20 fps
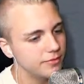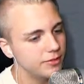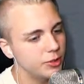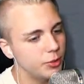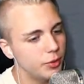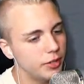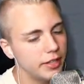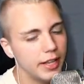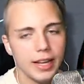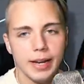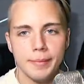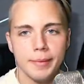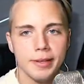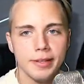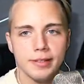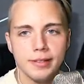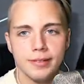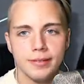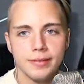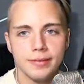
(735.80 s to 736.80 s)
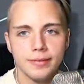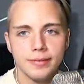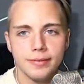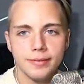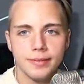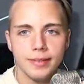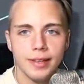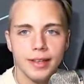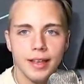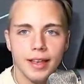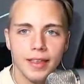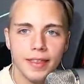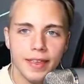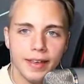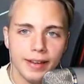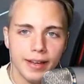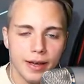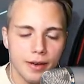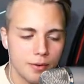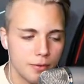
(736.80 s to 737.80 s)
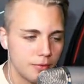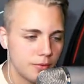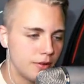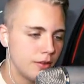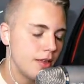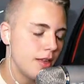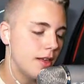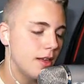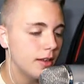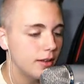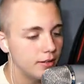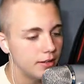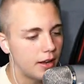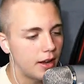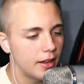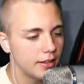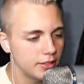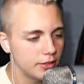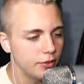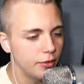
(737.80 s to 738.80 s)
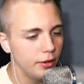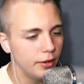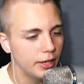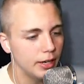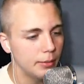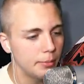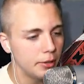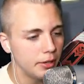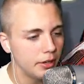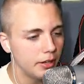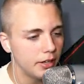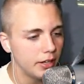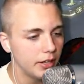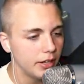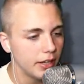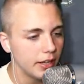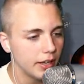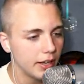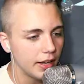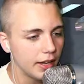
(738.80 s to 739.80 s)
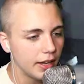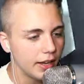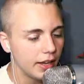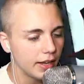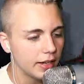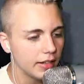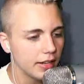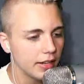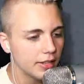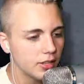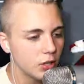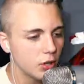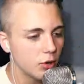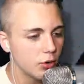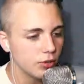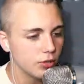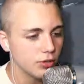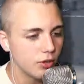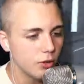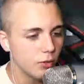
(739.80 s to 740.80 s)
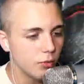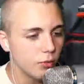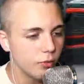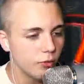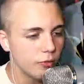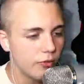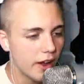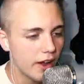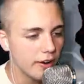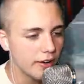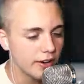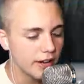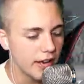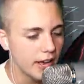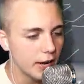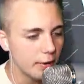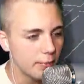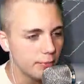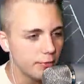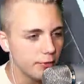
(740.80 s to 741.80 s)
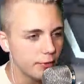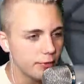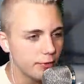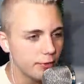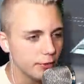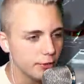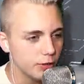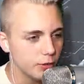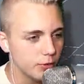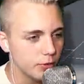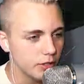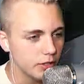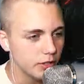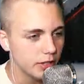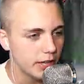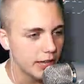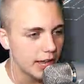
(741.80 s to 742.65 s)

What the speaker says: 20 enemies. And they gone. Yeah, it's a really good ability, and it's also very helpful for doing